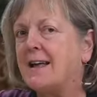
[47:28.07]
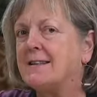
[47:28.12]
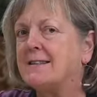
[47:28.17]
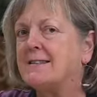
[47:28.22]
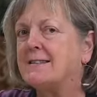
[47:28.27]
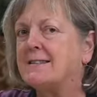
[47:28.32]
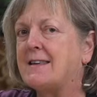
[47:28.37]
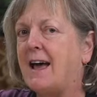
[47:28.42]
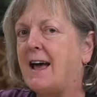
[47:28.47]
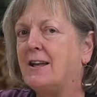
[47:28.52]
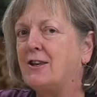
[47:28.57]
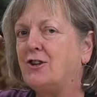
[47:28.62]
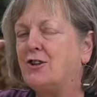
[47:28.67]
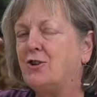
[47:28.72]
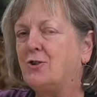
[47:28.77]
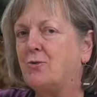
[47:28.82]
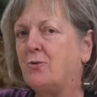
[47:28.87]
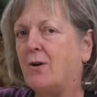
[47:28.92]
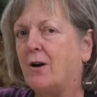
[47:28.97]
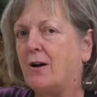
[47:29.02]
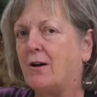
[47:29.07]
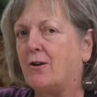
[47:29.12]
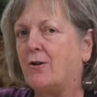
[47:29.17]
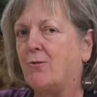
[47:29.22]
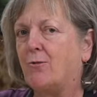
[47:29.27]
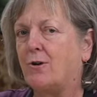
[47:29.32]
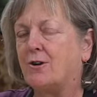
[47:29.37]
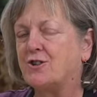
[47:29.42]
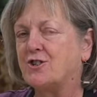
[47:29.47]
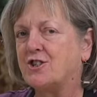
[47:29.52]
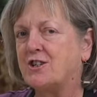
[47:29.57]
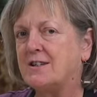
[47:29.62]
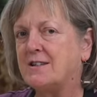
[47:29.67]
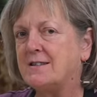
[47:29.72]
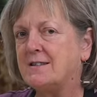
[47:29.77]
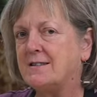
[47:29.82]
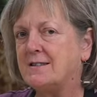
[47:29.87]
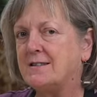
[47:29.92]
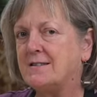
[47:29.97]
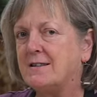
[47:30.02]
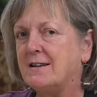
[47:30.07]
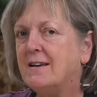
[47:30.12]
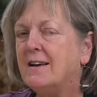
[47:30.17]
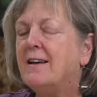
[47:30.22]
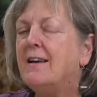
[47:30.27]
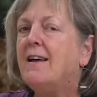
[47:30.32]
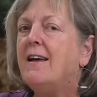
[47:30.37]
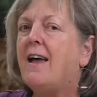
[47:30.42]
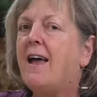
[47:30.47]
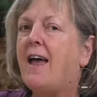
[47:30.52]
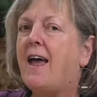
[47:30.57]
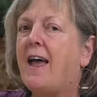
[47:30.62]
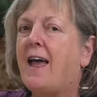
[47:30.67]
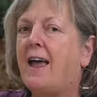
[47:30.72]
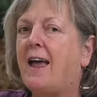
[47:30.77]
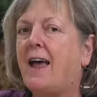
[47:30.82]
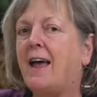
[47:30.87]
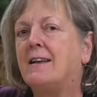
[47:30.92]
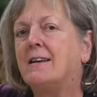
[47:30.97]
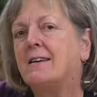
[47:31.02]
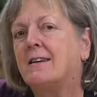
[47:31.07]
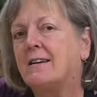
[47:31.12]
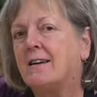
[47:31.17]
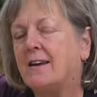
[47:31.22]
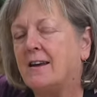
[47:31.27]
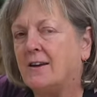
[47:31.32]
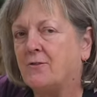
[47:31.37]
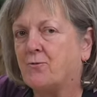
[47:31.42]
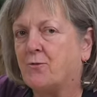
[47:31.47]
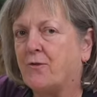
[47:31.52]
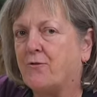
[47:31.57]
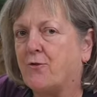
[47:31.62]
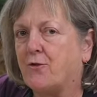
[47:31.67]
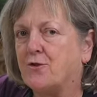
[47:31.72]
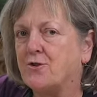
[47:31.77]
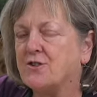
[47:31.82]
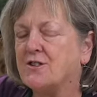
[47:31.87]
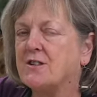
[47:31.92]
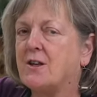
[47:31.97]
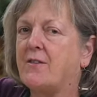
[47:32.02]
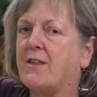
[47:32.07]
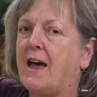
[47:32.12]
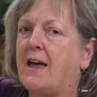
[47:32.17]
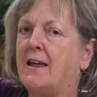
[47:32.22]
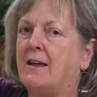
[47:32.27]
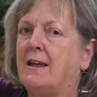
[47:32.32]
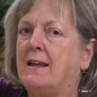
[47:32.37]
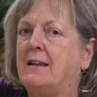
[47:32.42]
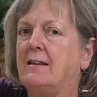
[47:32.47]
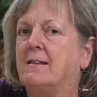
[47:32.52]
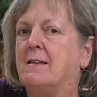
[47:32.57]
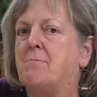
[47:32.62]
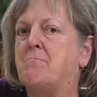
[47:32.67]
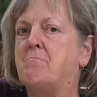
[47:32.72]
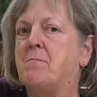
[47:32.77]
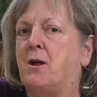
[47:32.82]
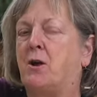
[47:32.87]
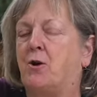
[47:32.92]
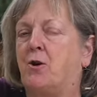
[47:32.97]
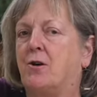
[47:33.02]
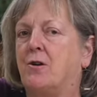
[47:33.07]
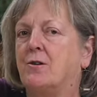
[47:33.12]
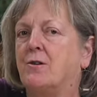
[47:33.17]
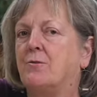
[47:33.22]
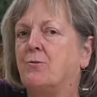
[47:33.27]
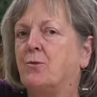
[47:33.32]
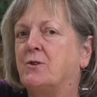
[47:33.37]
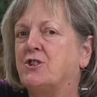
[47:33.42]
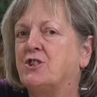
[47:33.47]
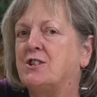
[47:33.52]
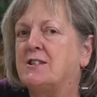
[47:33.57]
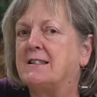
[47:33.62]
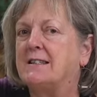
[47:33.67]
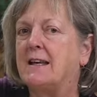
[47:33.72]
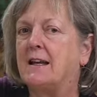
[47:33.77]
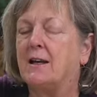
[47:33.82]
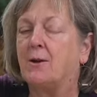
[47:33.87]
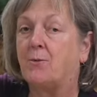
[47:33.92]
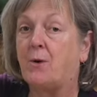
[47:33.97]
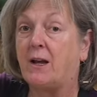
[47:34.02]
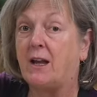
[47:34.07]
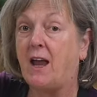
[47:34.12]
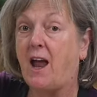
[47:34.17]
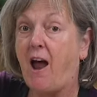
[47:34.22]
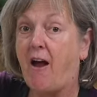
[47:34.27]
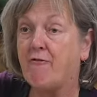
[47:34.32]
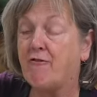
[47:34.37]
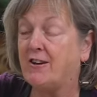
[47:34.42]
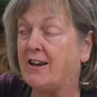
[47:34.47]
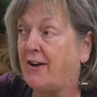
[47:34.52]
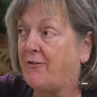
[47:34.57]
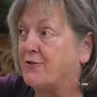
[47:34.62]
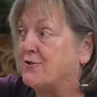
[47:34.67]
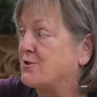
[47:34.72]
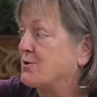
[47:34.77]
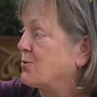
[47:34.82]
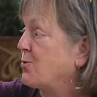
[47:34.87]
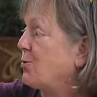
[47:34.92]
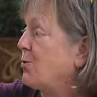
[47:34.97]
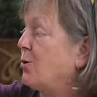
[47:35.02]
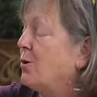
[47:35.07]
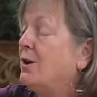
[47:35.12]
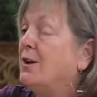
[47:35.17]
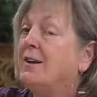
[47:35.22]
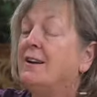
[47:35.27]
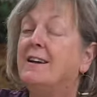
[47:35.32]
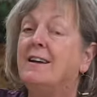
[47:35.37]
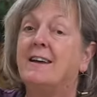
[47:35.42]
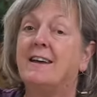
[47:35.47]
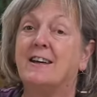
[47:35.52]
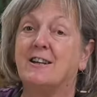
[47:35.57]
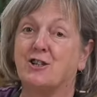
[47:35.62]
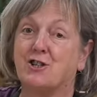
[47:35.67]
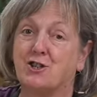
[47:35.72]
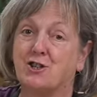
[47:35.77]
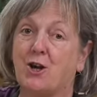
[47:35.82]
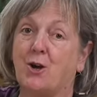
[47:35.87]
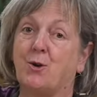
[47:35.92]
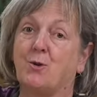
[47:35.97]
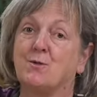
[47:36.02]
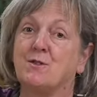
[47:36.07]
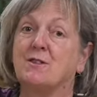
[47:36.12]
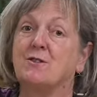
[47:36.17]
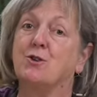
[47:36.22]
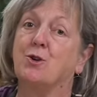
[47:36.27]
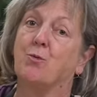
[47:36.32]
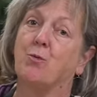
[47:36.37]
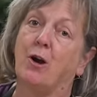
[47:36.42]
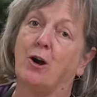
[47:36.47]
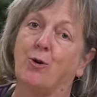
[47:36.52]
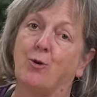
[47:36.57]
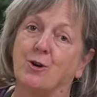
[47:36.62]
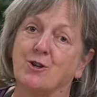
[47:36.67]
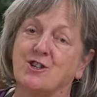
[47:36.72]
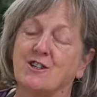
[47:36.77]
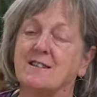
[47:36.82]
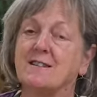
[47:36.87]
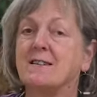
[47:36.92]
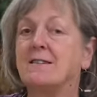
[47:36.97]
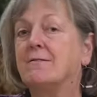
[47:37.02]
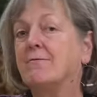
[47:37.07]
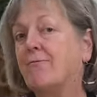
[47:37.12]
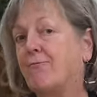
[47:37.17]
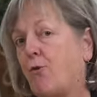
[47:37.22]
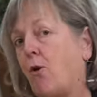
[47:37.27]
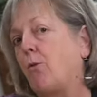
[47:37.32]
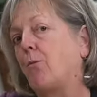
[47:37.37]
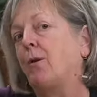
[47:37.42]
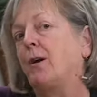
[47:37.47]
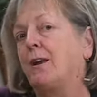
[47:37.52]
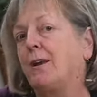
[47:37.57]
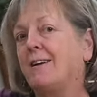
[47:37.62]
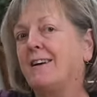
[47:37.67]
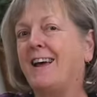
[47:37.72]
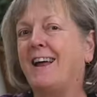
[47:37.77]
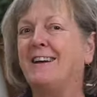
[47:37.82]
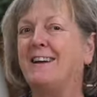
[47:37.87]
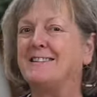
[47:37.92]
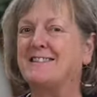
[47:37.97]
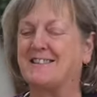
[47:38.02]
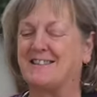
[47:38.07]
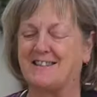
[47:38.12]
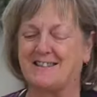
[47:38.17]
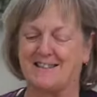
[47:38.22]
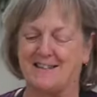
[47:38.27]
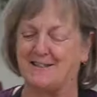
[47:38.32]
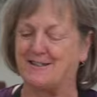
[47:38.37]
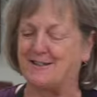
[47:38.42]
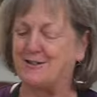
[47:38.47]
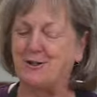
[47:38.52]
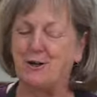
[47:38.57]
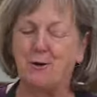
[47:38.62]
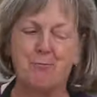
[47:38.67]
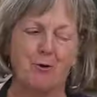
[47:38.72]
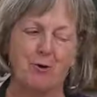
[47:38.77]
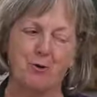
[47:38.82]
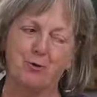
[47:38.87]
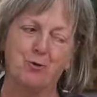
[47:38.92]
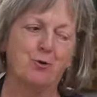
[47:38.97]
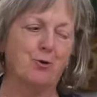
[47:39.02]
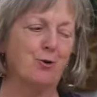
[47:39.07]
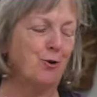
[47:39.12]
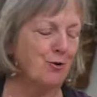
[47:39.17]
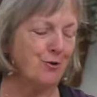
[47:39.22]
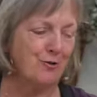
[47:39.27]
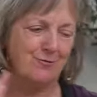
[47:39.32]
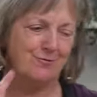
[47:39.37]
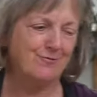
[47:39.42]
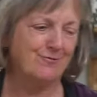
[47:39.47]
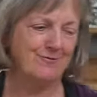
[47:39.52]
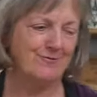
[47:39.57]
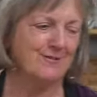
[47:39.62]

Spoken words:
and said, "You are gorgeous," and did it in reverse so that in the mirror, when she's getting ready every day for school, it shows "You are gorgeous" forward. And it's just a super cool,